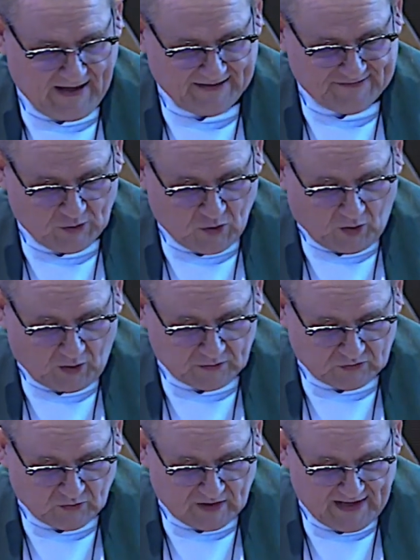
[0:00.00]
It's a call
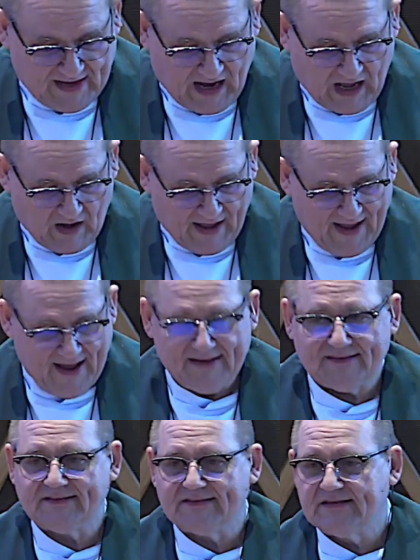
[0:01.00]
to clear our
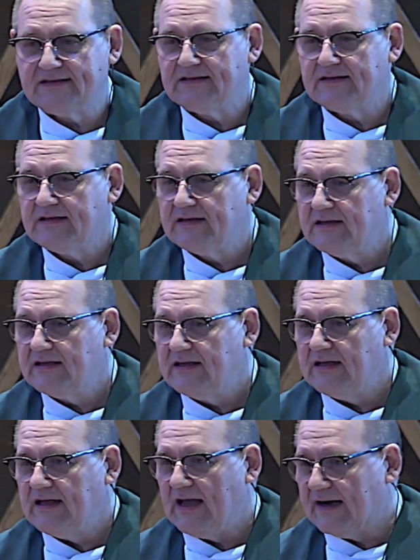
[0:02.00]
heads
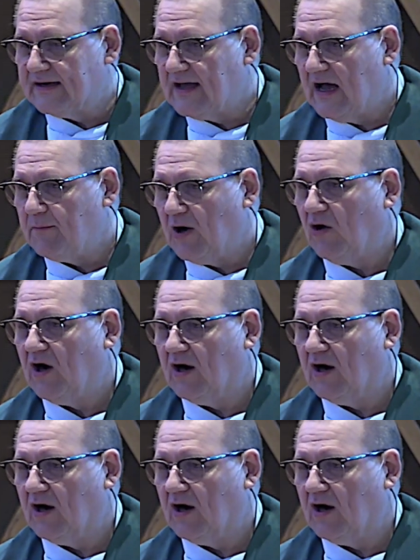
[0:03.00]
and calm our